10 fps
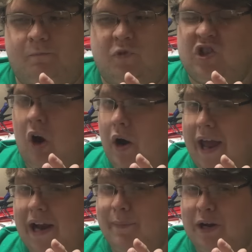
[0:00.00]
Sorry to
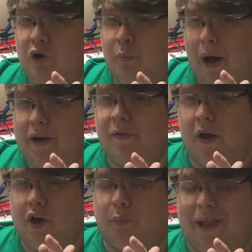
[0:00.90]
anybody who bought a
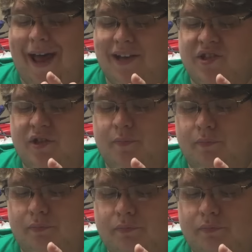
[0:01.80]
Thunder Blast.